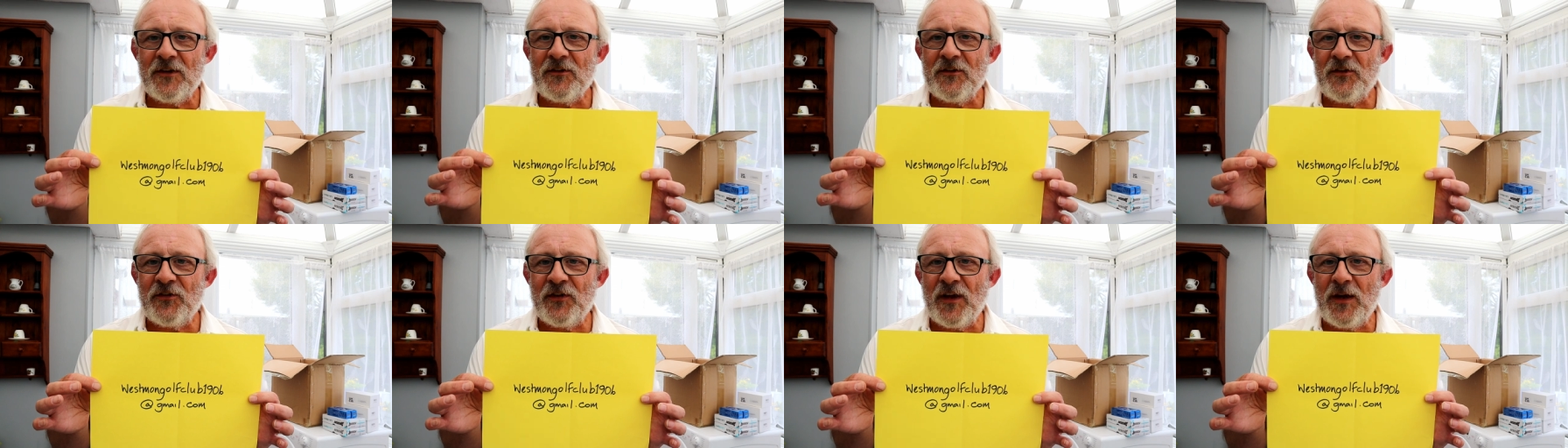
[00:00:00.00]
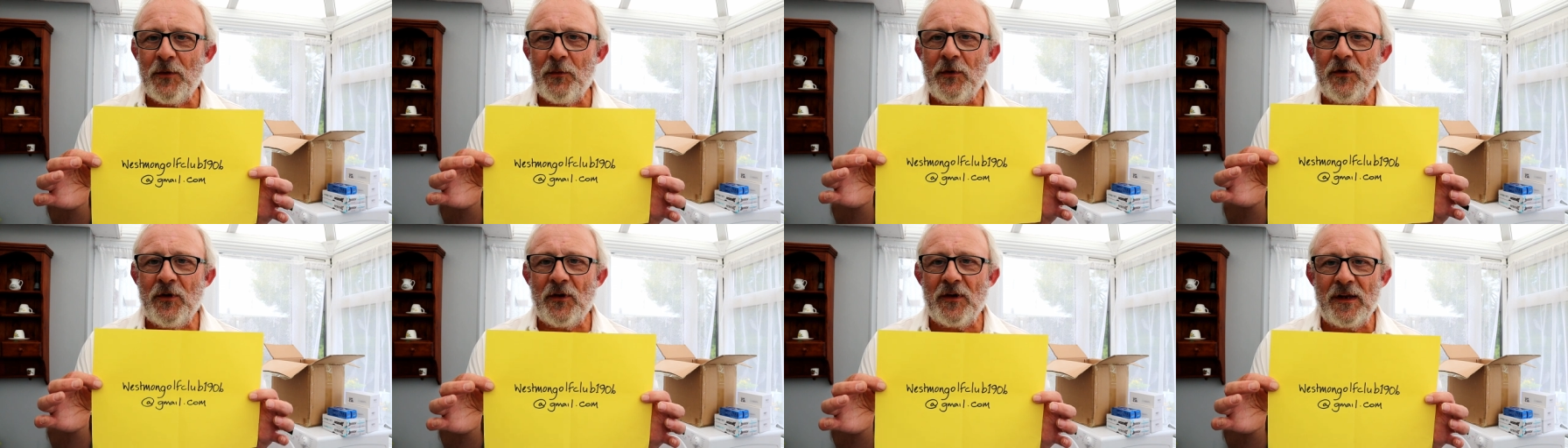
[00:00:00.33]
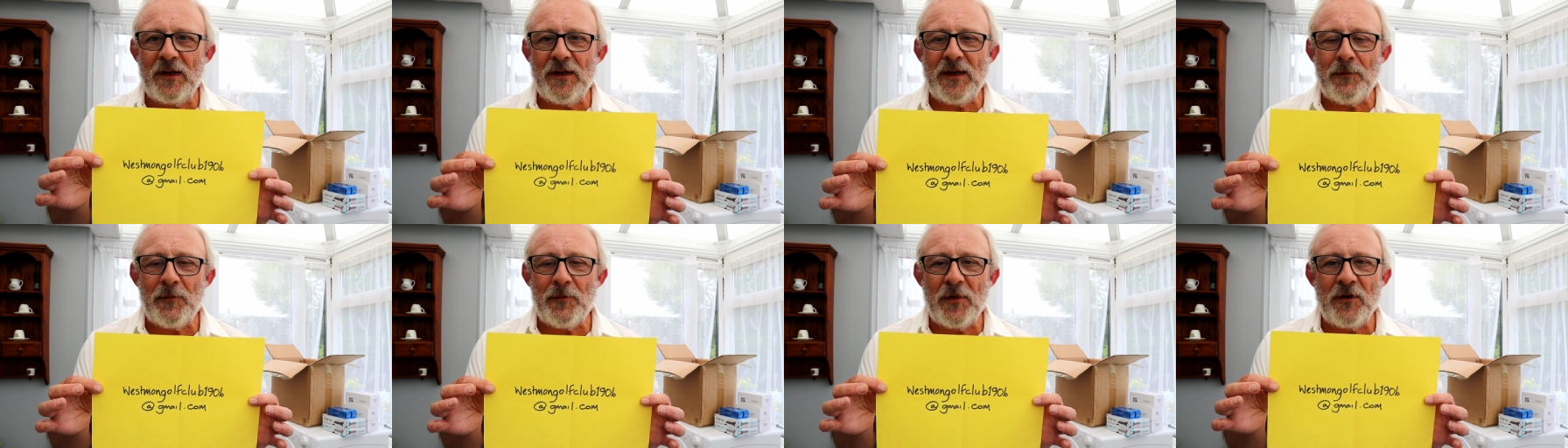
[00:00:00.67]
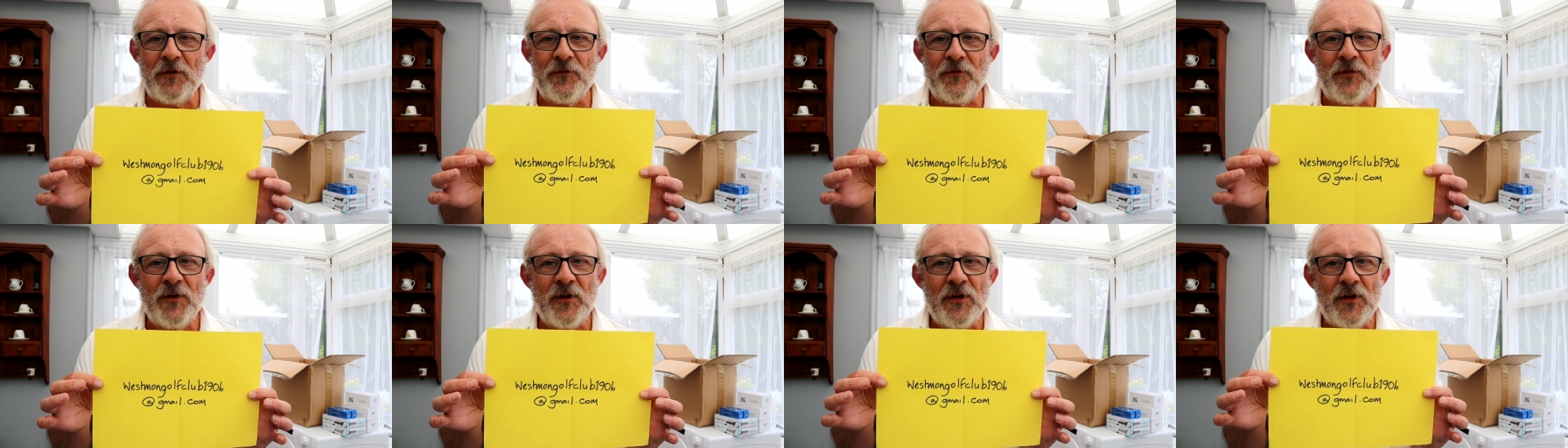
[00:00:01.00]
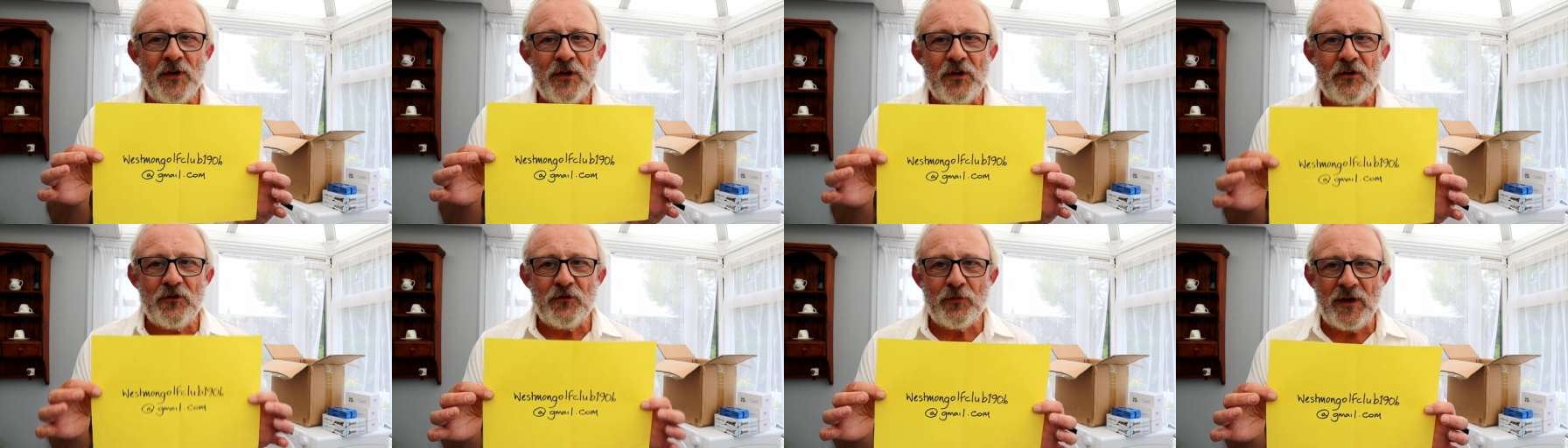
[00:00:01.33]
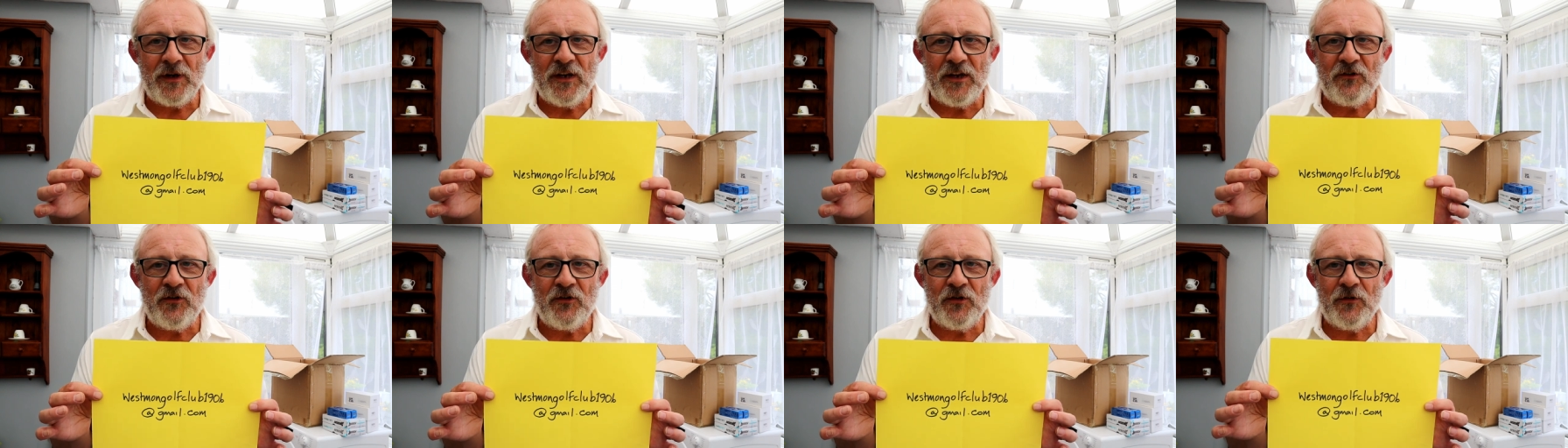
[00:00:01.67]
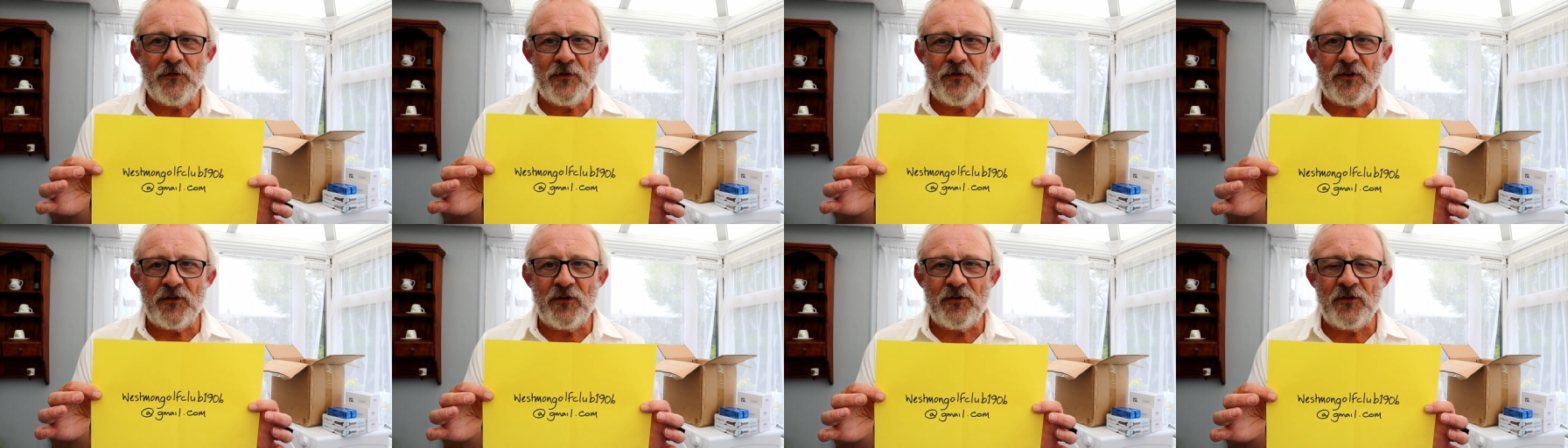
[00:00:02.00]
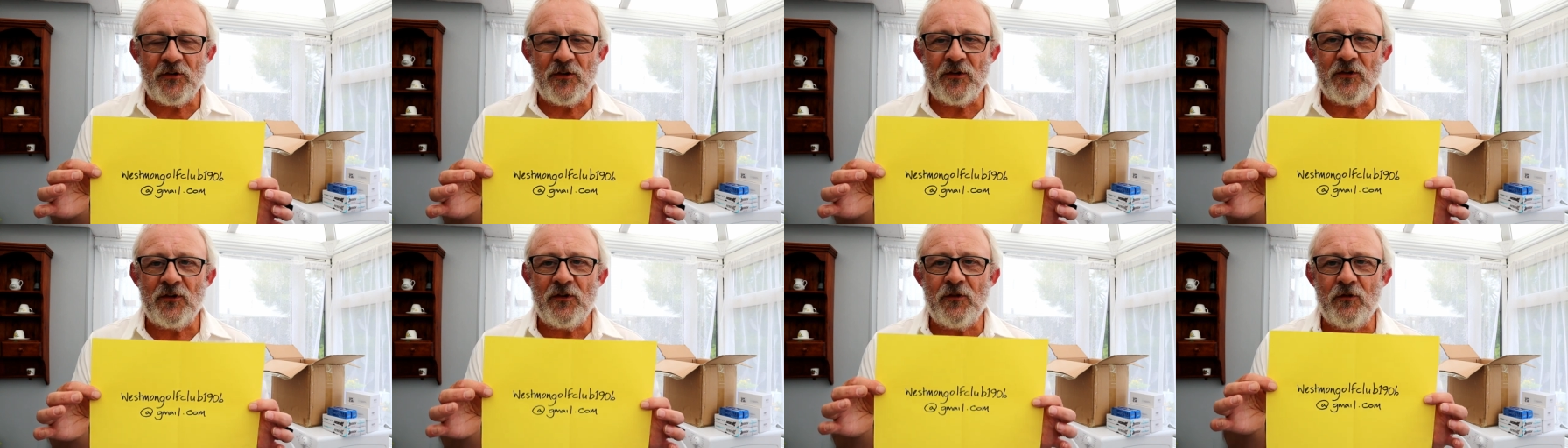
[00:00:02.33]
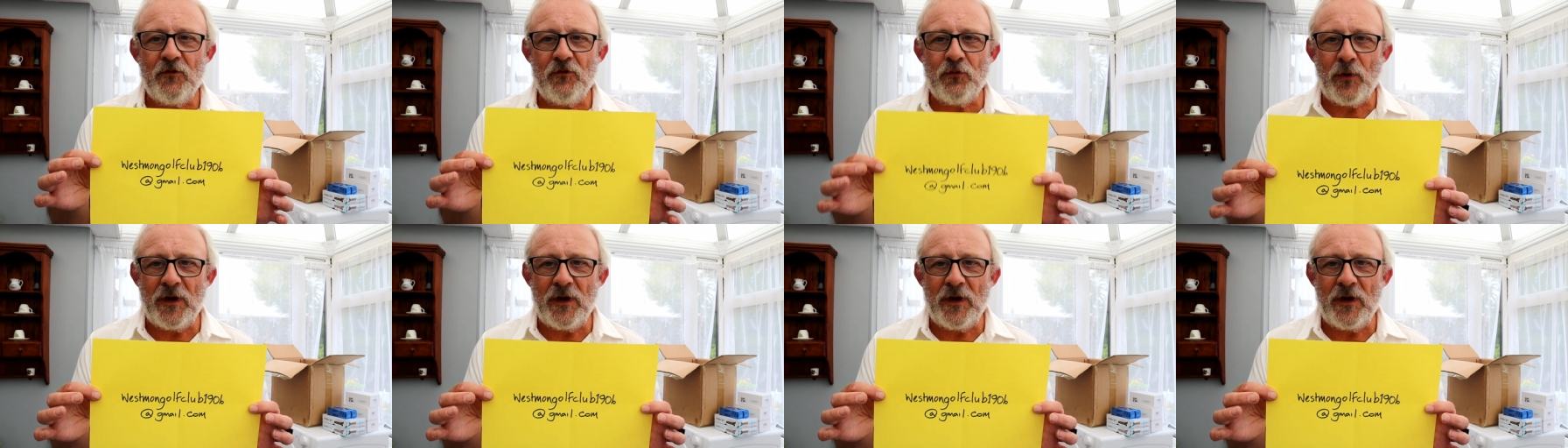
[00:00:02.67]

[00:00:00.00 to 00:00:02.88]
Let's say we've got a limit of 22 visitors,